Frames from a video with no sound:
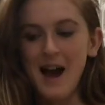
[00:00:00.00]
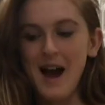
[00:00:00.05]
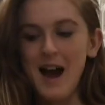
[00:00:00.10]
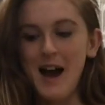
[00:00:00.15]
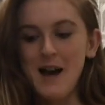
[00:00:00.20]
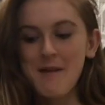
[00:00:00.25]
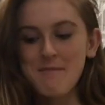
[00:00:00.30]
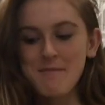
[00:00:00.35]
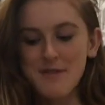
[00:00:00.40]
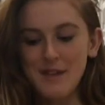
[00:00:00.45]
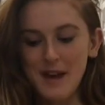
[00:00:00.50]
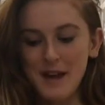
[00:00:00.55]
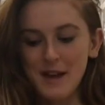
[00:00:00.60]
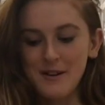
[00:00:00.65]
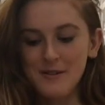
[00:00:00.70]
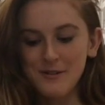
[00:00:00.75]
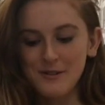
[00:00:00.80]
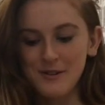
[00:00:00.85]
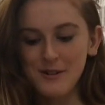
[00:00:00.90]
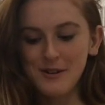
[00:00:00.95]
I'm
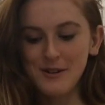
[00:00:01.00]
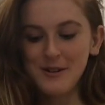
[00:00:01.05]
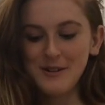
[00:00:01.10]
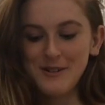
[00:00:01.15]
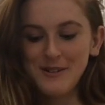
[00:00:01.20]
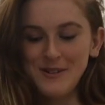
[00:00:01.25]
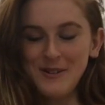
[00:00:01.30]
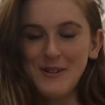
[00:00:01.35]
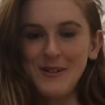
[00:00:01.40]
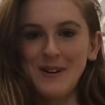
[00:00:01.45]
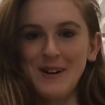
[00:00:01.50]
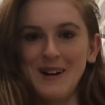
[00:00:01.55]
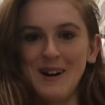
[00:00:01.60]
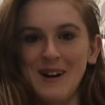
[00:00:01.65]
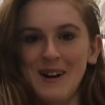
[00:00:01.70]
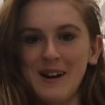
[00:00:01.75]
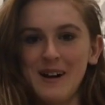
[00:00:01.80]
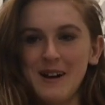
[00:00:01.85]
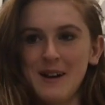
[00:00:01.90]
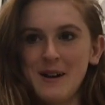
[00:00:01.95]
thankful
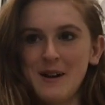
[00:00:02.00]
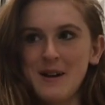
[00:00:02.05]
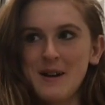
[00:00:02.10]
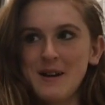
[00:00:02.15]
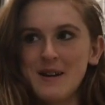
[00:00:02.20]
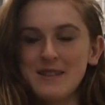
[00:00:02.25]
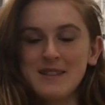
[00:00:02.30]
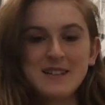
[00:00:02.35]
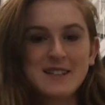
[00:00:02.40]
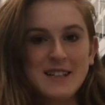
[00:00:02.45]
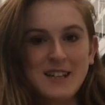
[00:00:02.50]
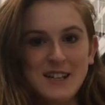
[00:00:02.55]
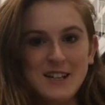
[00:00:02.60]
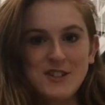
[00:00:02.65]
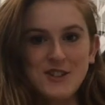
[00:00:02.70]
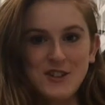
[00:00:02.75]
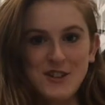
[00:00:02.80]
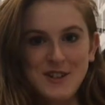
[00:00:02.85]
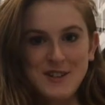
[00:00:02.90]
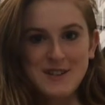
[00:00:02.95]
for the
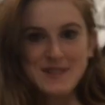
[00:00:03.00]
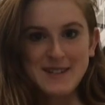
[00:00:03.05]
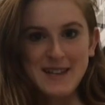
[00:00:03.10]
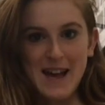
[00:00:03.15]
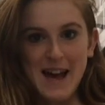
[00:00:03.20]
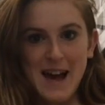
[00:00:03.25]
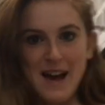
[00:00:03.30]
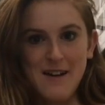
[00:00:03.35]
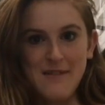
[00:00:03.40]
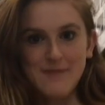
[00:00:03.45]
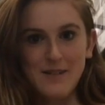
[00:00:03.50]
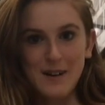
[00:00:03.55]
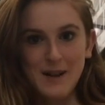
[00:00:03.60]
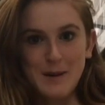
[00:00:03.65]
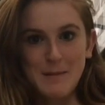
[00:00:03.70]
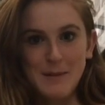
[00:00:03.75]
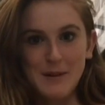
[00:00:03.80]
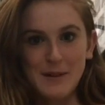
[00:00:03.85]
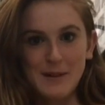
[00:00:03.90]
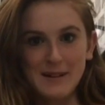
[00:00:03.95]
teachers at Fundy
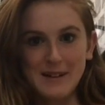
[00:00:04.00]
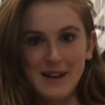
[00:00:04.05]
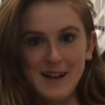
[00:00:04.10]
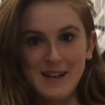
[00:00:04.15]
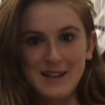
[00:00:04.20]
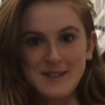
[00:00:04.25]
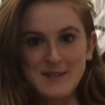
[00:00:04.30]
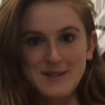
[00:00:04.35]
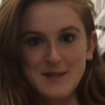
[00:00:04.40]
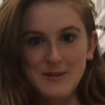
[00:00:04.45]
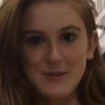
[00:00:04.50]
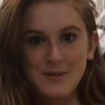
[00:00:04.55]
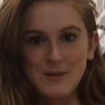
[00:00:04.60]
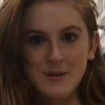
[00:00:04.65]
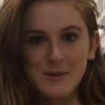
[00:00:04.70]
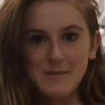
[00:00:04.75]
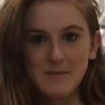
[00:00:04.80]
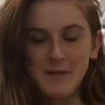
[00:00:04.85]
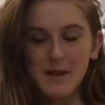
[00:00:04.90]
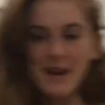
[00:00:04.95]
Millen High
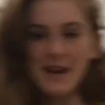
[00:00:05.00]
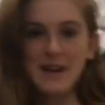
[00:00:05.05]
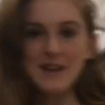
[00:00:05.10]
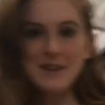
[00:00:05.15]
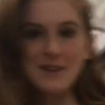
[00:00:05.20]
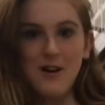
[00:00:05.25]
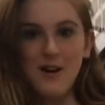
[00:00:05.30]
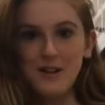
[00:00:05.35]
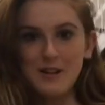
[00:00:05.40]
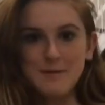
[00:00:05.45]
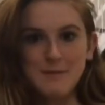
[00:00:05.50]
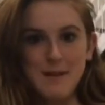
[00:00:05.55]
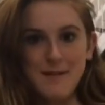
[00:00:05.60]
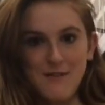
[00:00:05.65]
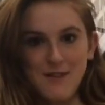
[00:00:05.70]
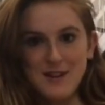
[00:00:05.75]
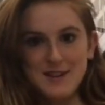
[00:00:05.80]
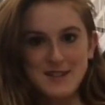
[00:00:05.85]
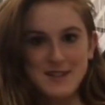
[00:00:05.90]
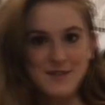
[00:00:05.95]
School and all of my
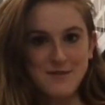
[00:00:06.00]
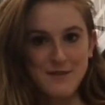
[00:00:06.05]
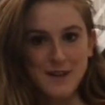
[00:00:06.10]
friends and